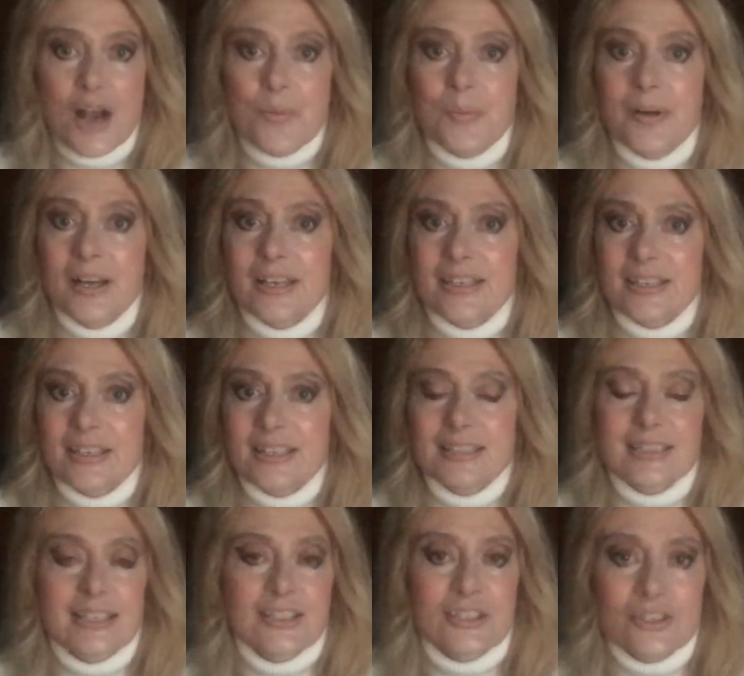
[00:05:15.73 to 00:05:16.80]
but it's
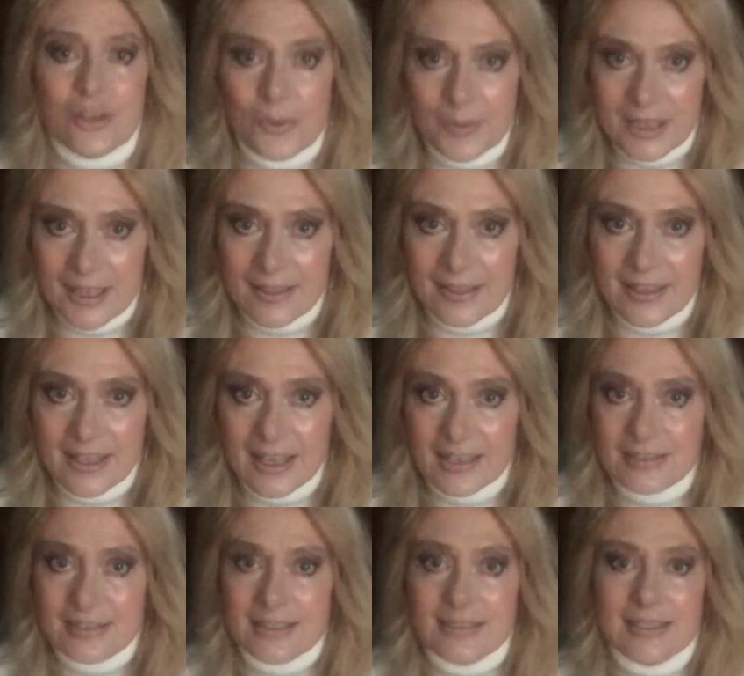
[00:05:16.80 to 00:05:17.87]
in so many
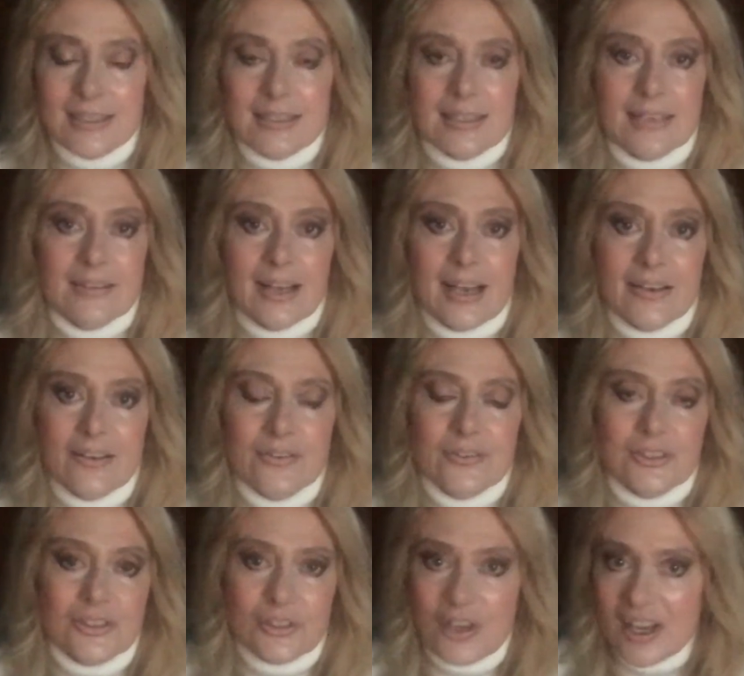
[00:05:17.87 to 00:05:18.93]
things. It's in a lot of
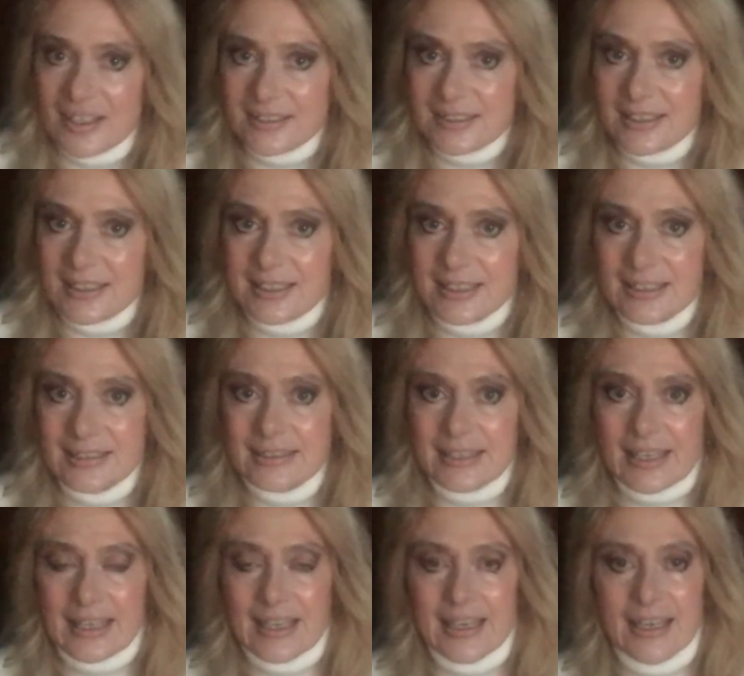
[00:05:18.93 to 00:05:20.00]
sauces
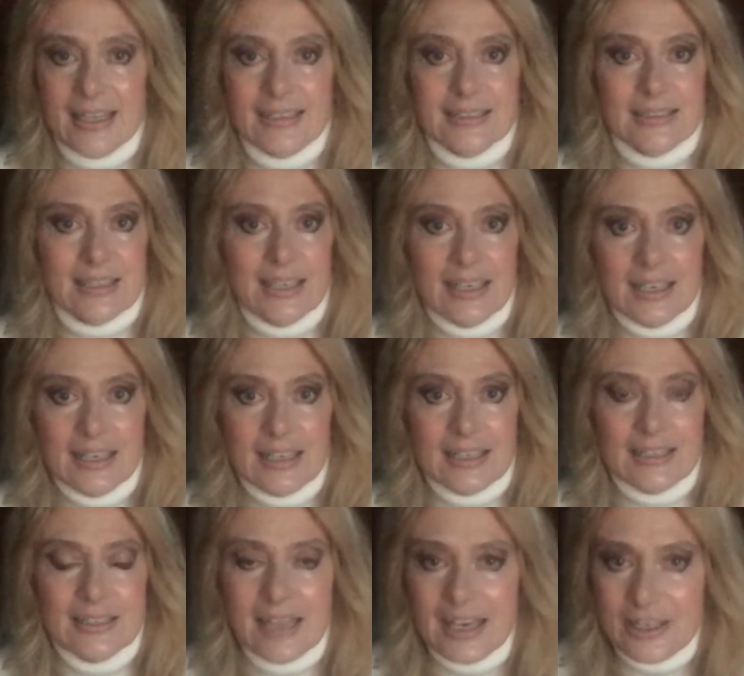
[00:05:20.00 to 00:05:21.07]
and
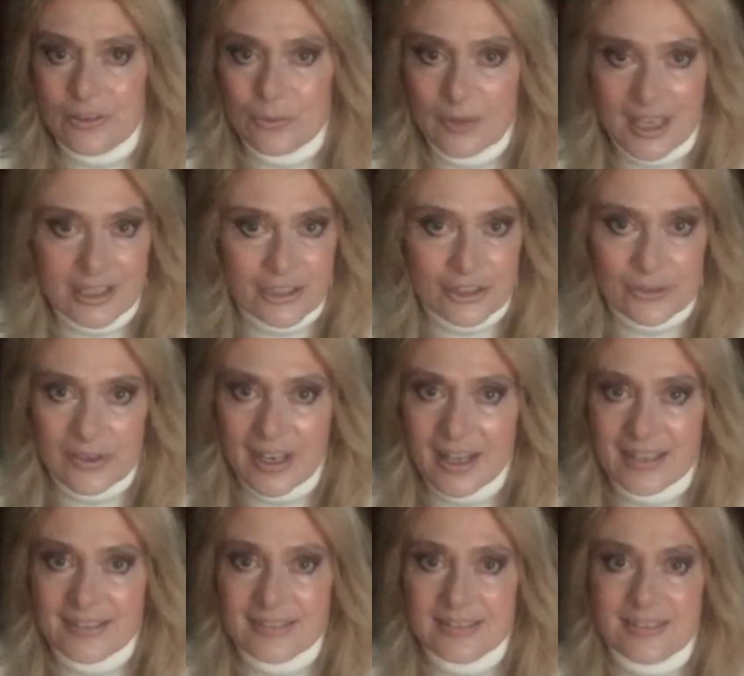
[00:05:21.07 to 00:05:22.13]
a lot of
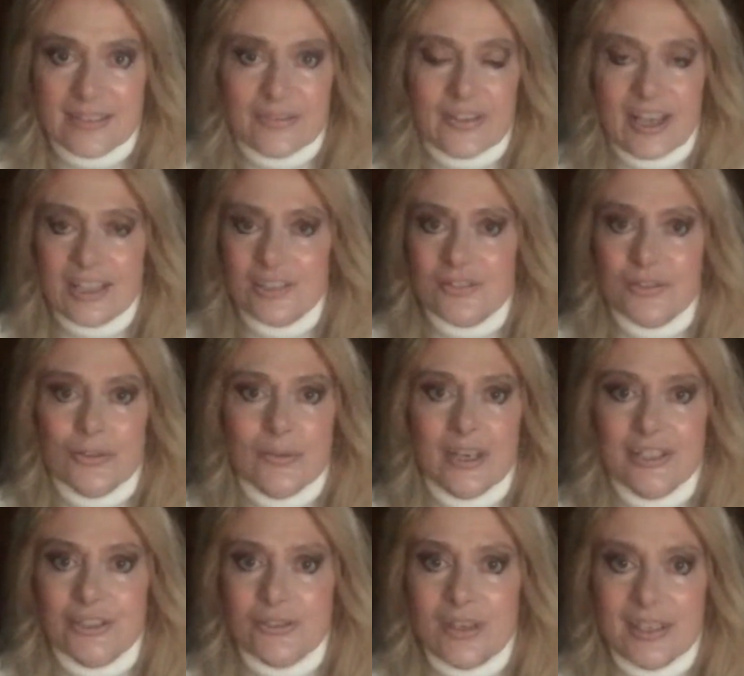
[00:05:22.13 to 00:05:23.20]
restaurants, fast food
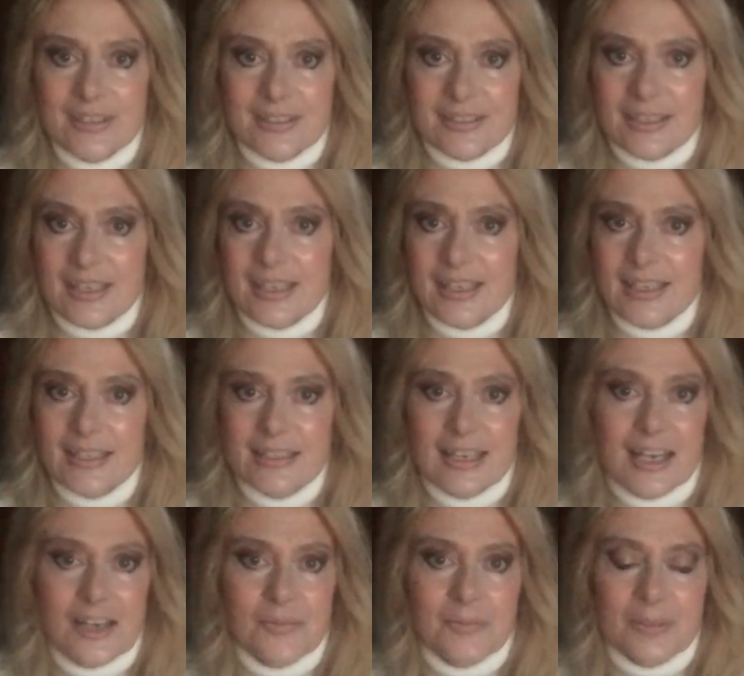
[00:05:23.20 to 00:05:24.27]
restaurants. In
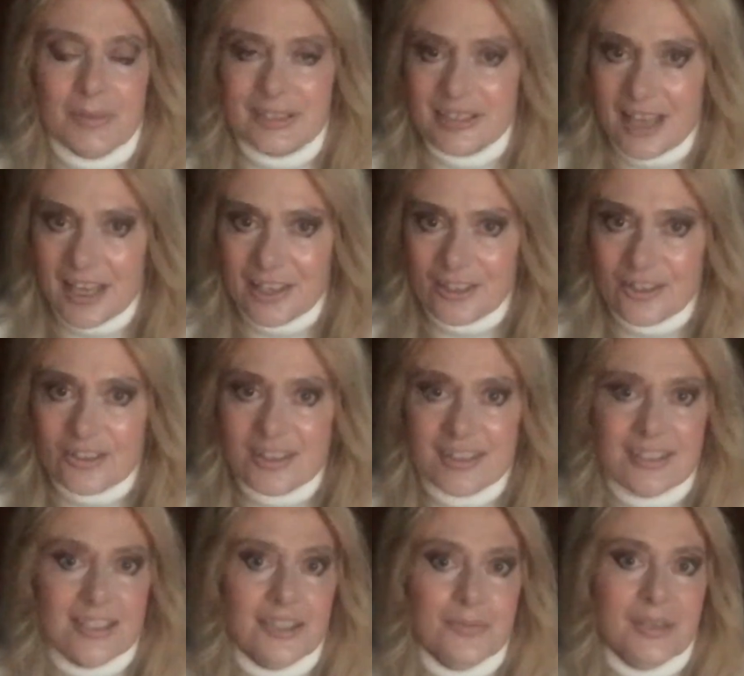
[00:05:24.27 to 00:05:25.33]
McDonald's, it's
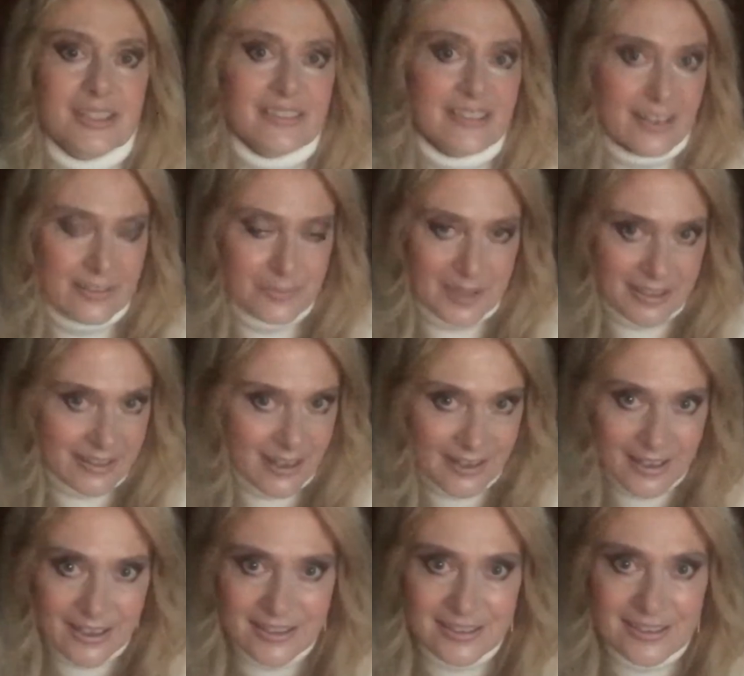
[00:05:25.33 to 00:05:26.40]
in the
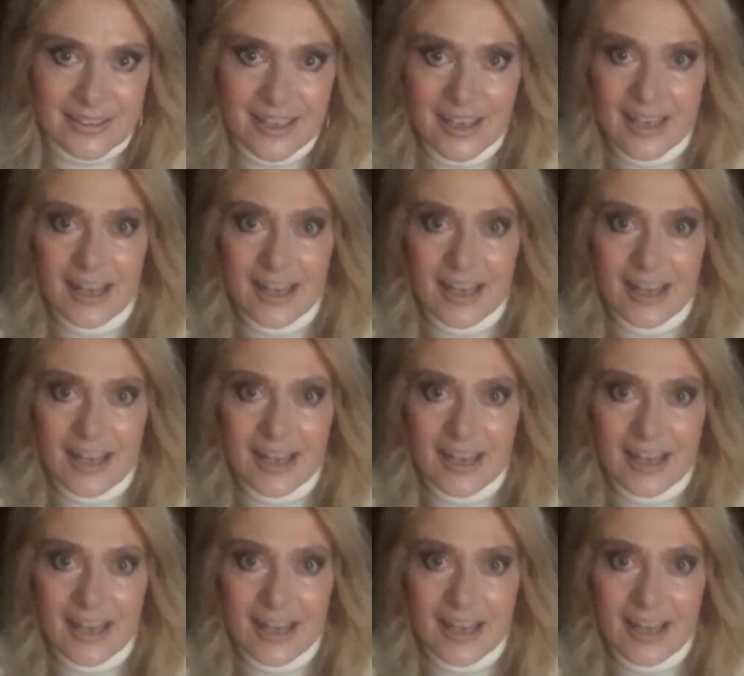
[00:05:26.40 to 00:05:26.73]
McNuggets.